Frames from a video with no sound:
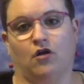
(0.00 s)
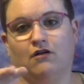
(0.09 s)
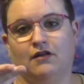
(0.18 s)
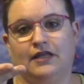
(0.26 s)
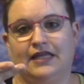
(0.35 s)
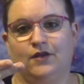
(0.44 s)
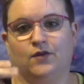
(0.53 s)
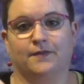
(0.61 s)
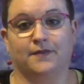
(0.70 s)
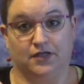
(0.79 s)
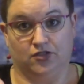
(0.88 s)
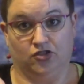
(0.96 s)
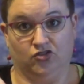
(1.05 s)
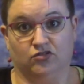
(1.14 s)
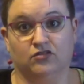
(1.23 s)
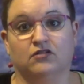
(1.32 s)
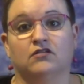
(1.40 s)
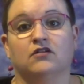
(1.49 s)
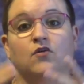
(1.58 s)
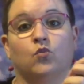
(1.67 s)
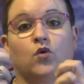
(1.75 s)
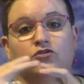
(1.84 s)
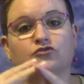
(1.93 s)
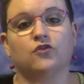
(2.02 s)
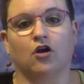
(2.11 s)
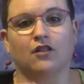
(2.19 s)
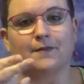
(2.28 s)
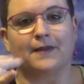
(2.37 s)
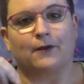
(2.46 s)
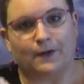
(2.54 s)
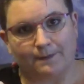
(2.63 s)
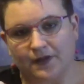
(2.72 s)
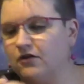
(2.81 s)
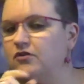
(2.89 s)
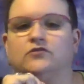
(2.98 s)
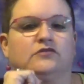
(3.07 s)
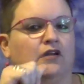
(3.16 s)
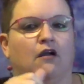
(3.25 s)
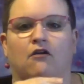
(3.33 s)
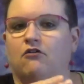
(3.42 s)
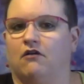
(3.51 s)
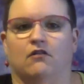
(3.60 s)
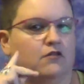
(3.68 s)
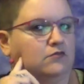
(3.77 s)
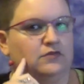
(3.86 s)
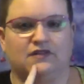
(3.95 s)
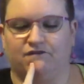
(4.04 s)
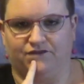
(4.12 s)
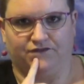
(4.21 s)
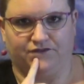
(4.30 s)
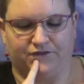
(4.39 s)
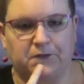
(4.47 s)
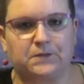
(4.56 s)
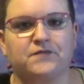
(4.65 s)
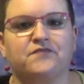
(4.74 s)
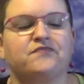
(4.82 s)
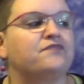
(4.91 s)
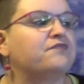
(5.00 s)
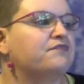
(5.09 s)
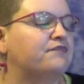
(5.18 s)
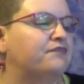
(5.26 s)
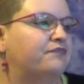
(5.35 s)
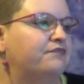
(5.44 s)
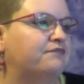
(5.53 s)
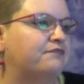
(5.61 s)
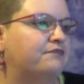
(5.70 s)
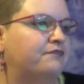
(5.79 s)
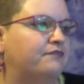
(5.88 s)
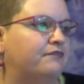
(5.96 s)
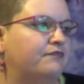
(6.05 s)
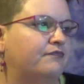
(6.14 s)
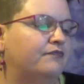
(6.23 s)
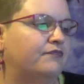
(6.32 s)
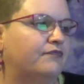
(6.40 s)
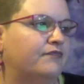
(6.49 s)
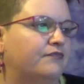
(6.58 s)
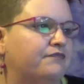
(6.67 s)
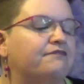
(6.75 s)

They typically call deaf people hearing impaired. They do not label them as deaf or